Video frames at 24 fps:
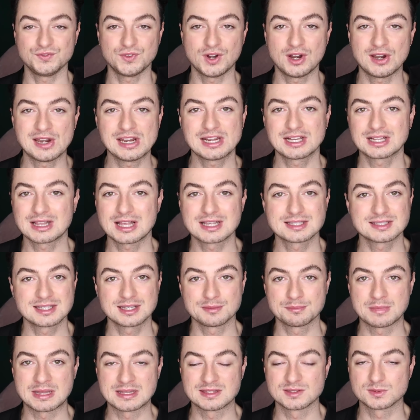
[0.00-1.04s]
Very
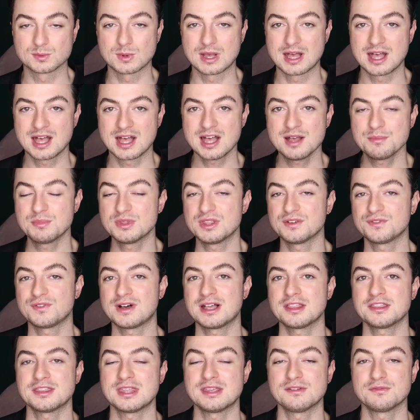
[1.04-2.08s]
classic menswear, but the
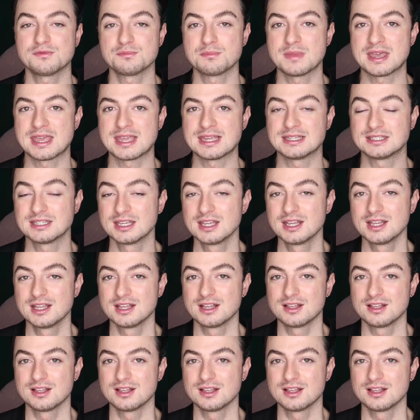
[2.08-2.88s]
fact that they've made